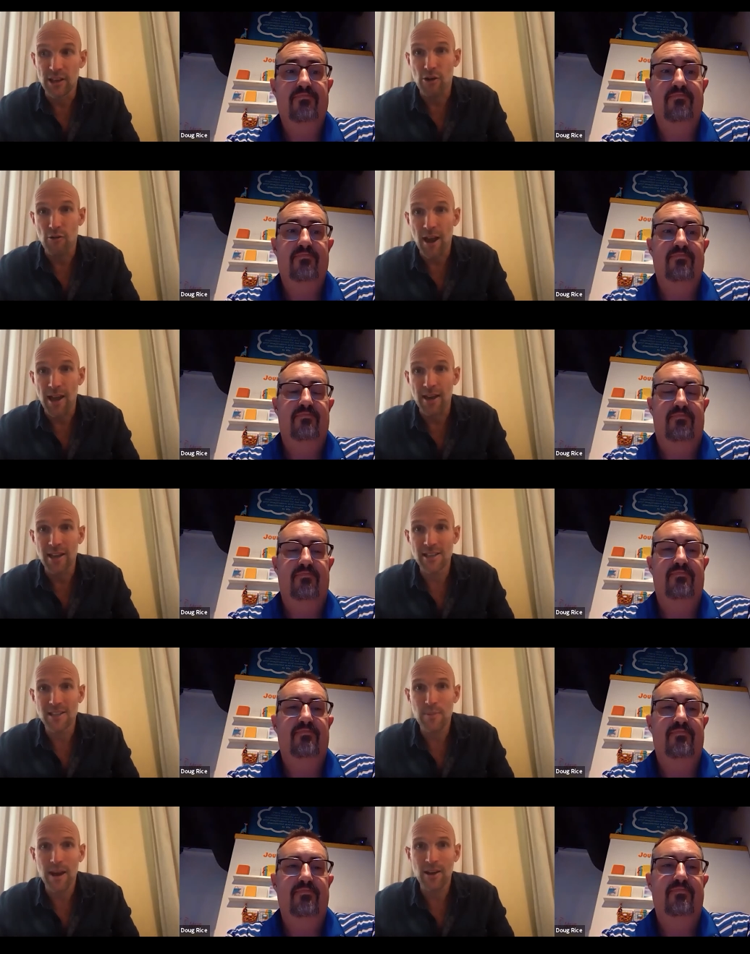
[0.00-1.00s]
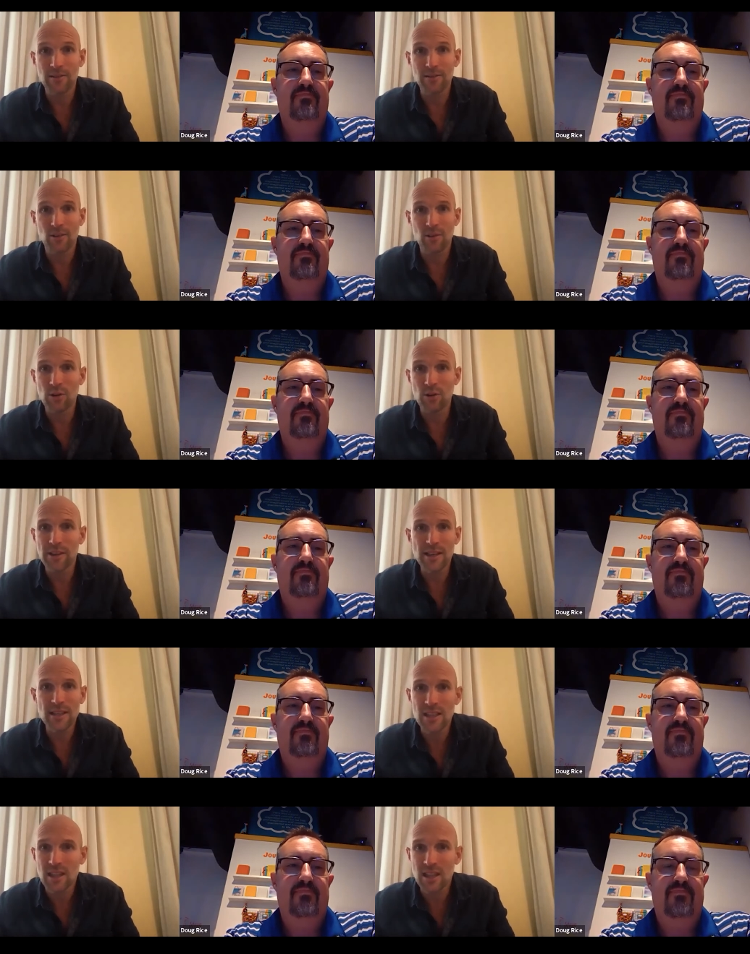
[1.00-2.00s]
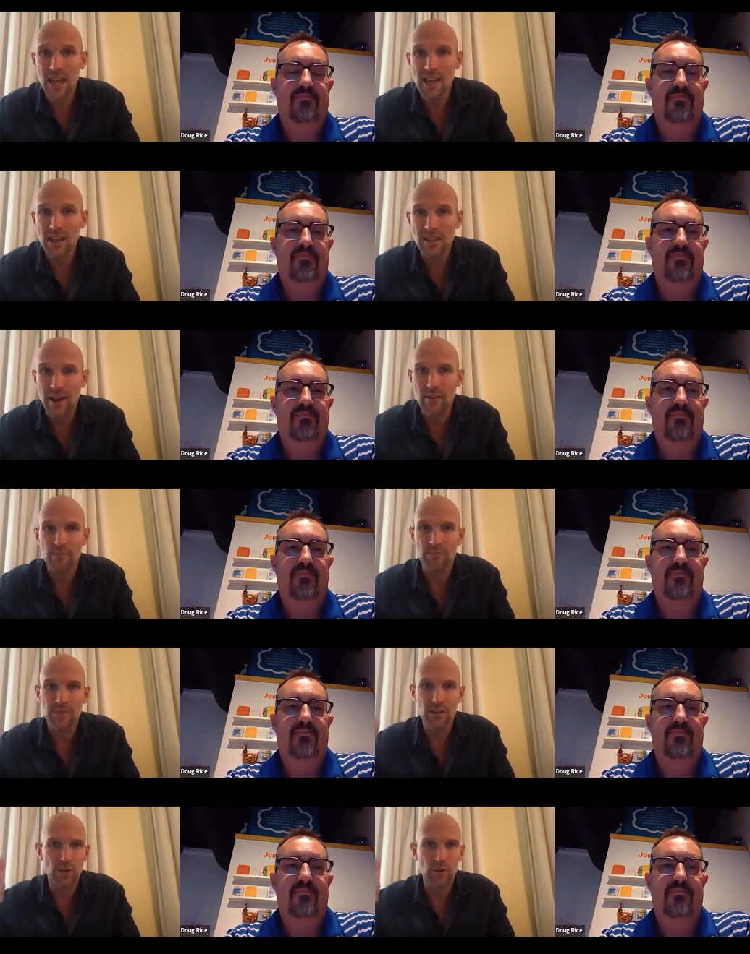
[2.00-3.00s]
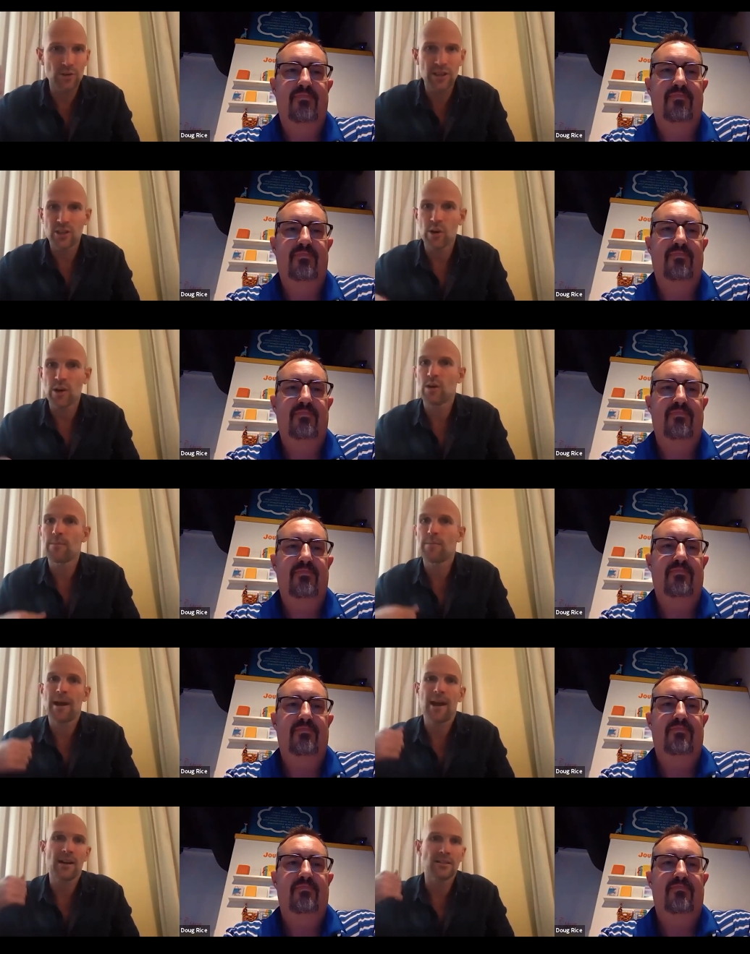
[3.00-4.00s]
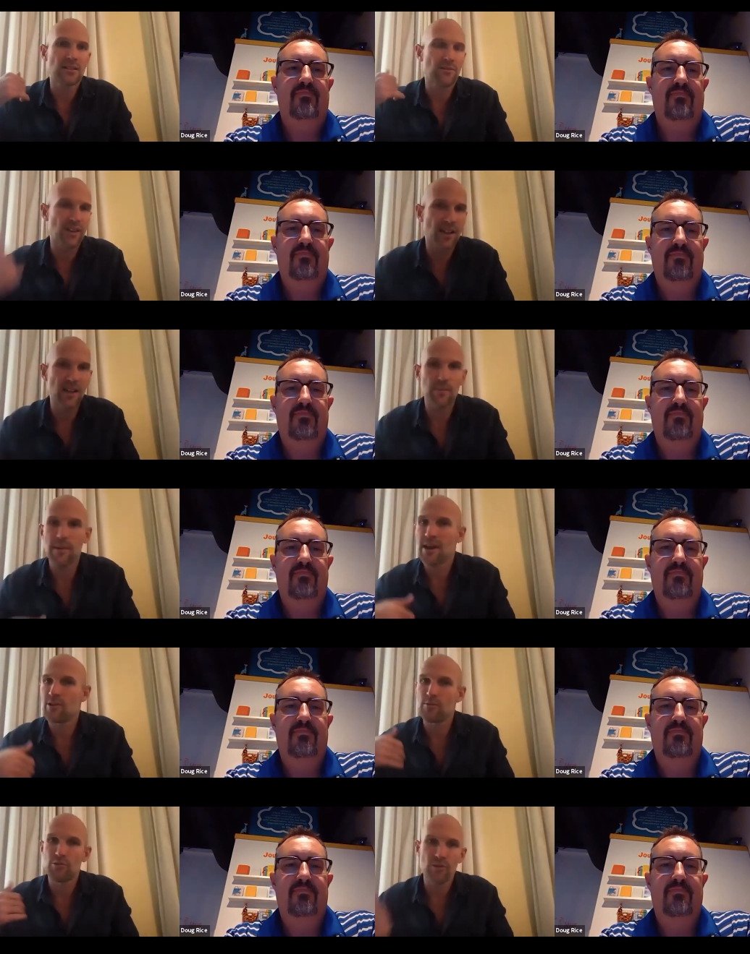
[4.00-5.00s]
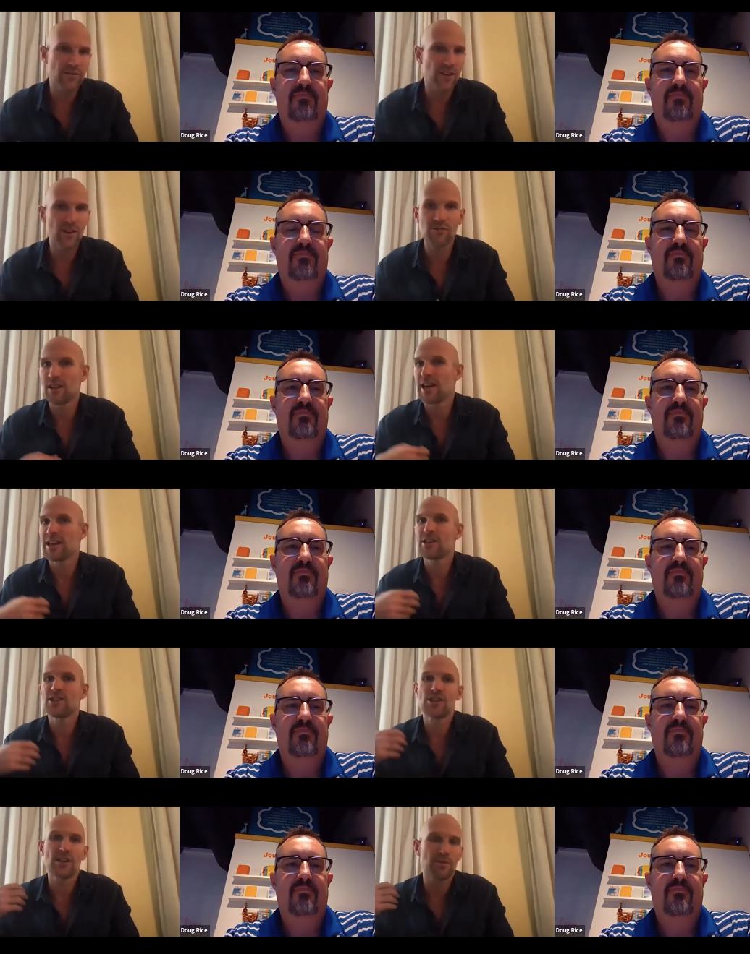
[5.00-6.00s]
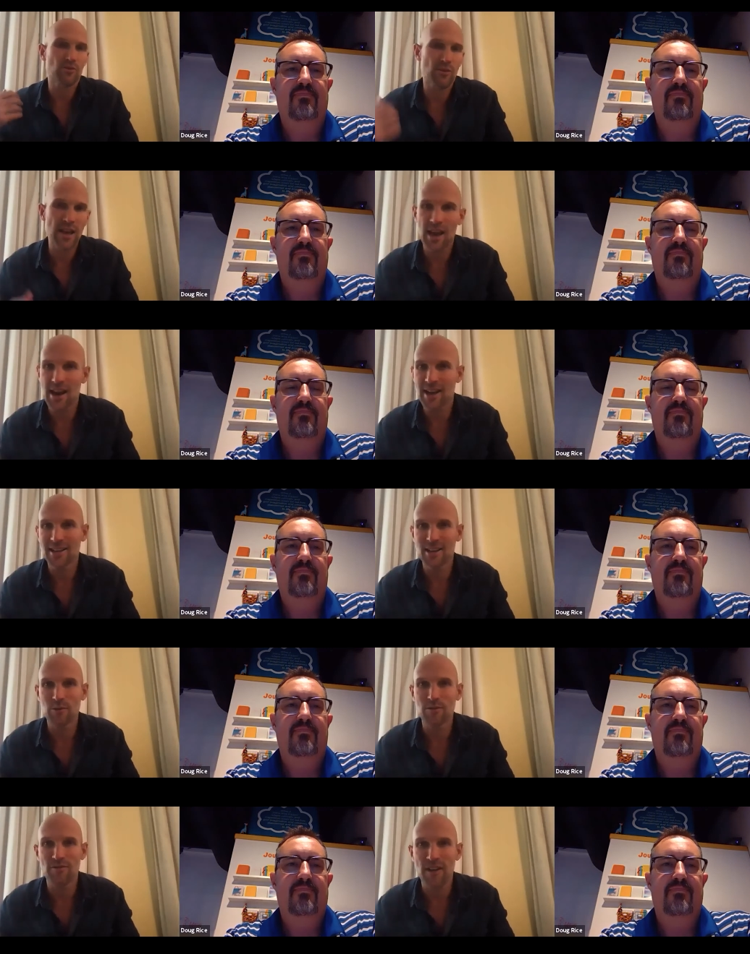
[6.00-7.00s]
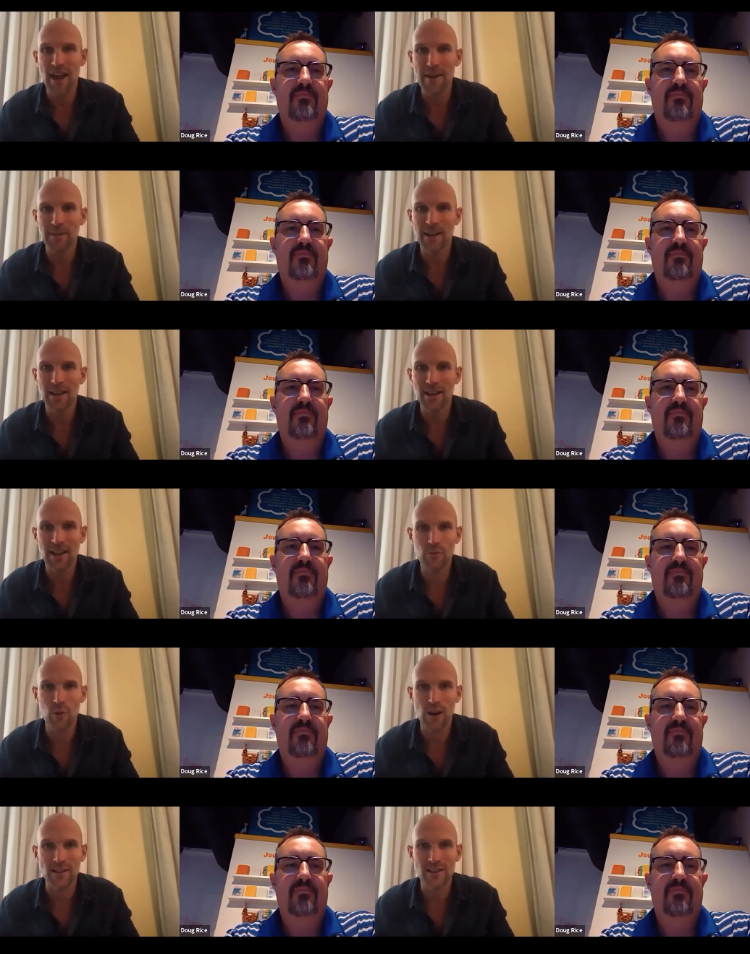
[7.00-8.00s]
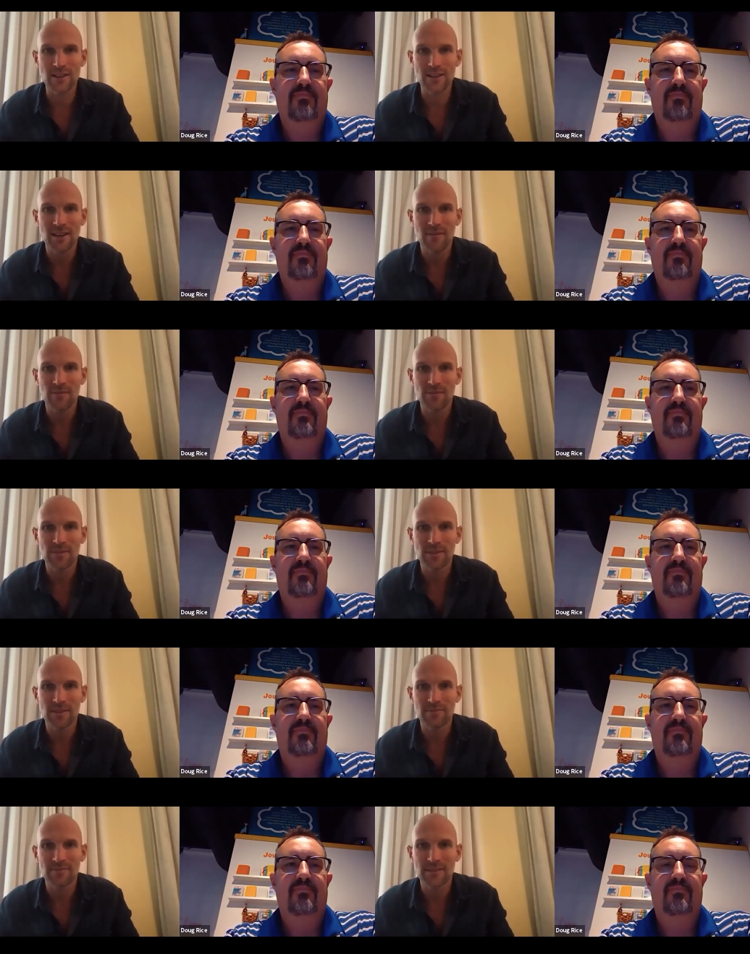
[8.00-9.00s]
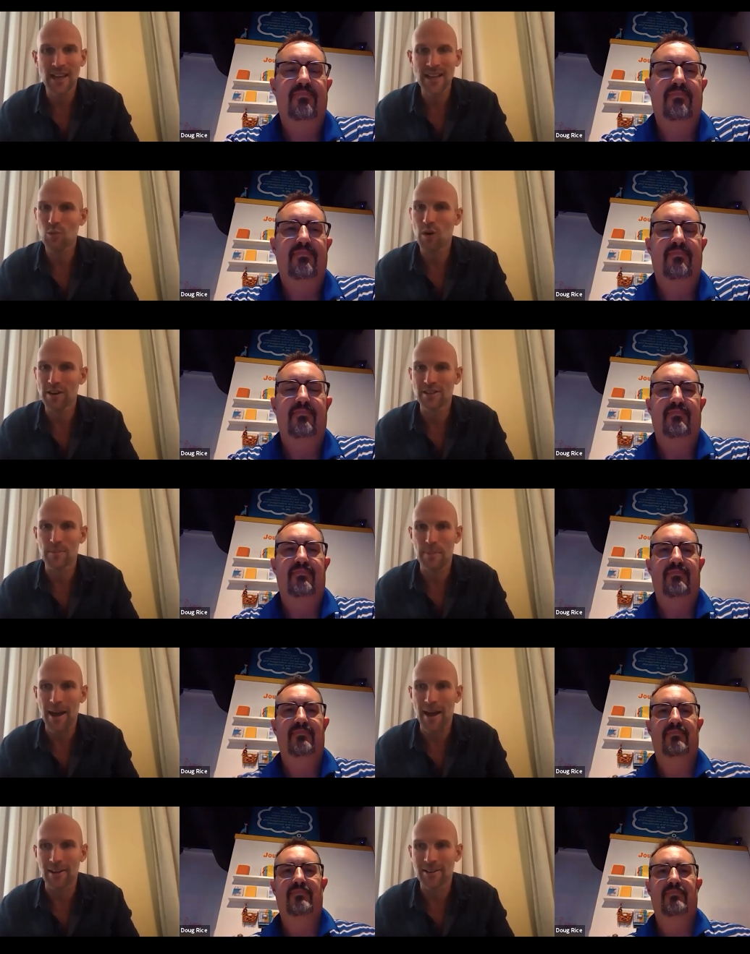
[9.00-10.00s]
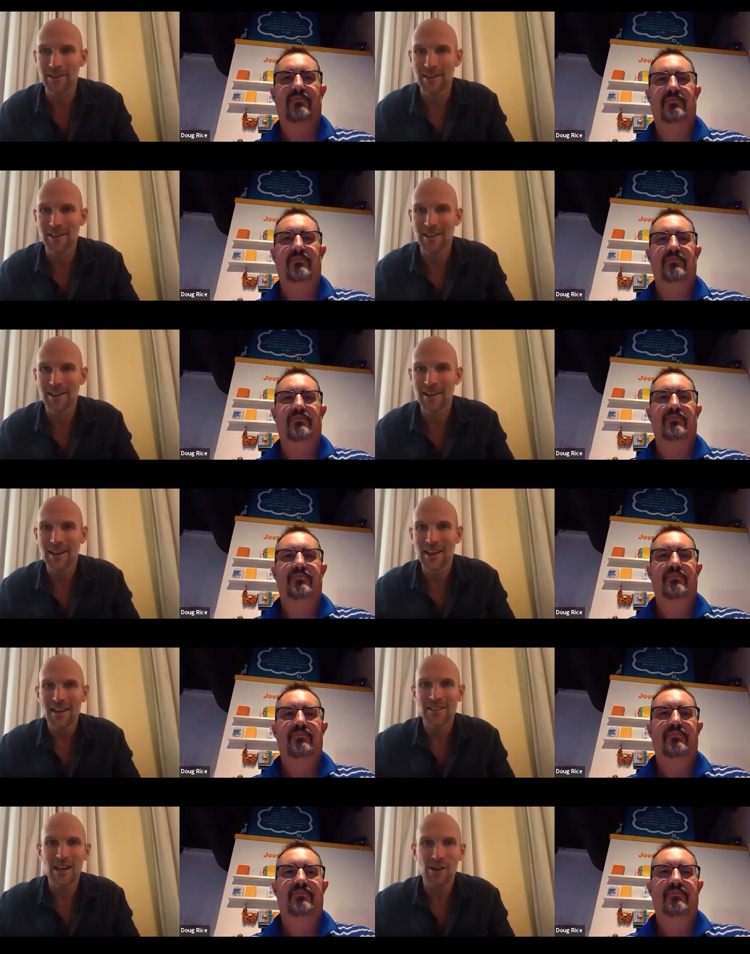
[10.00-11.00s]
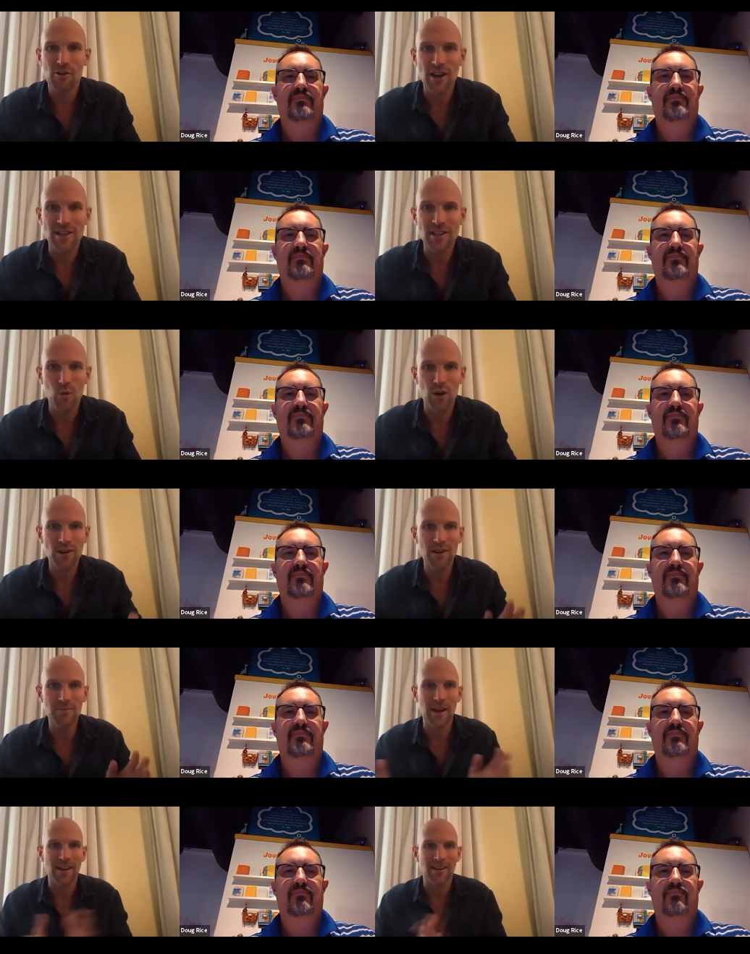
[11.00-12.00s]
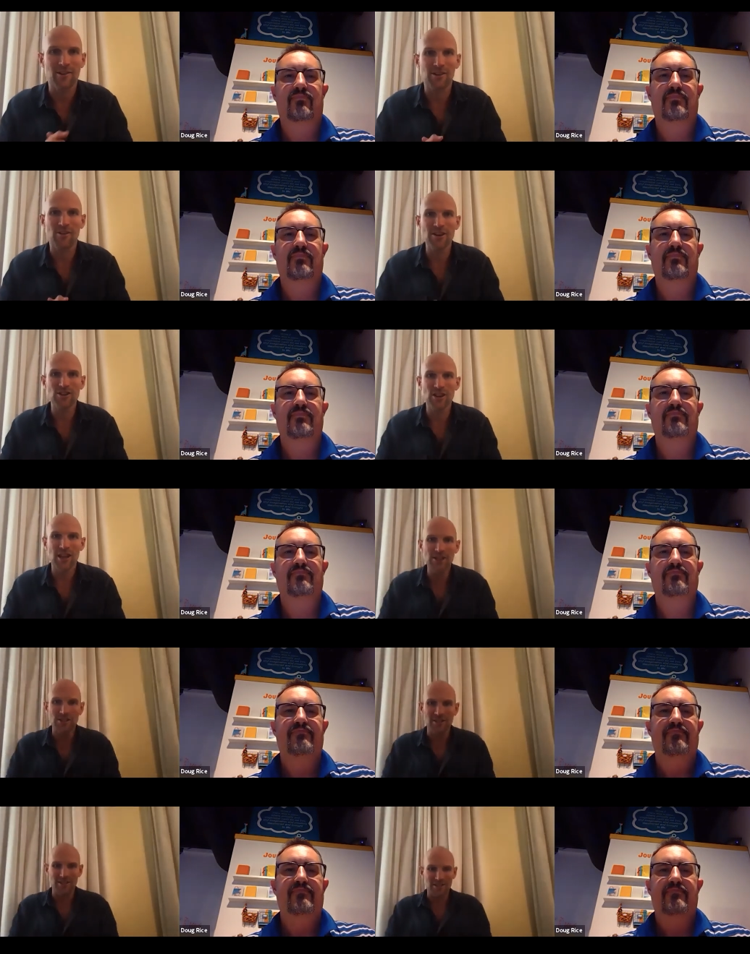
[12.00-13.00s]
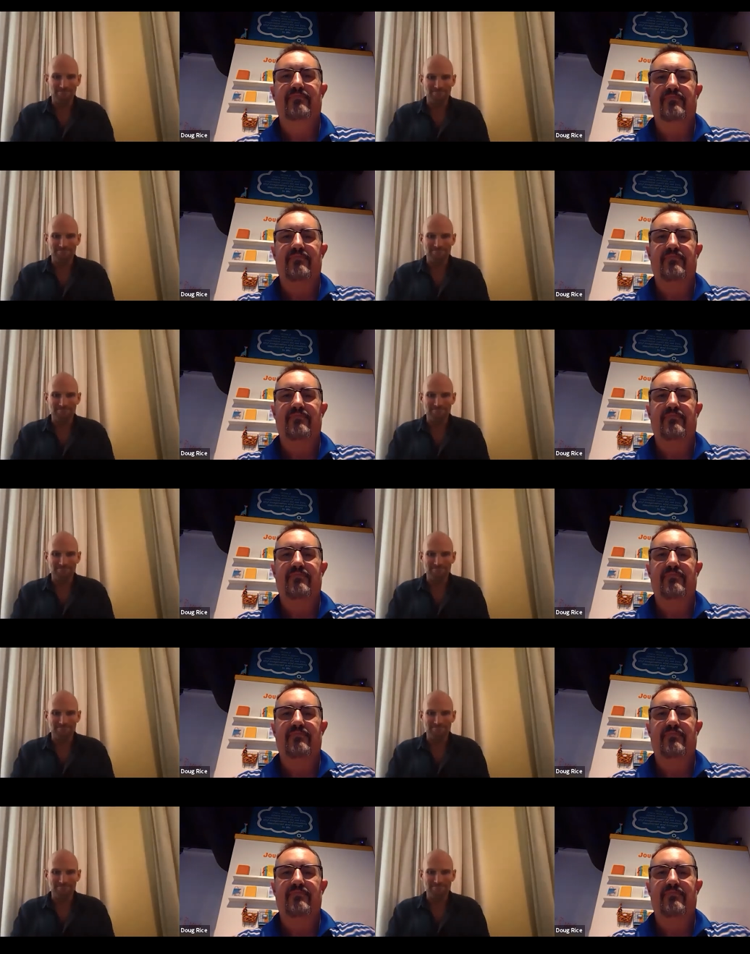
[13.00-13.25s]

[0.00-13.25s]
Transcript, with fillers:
Speaker 1: great. It's about all of these things like losing 21 pounds, feeling better, improving your relationships, reconnecting with family and loved ones. That's what it's about. Doug Rice, welcome, mate. Congratulations.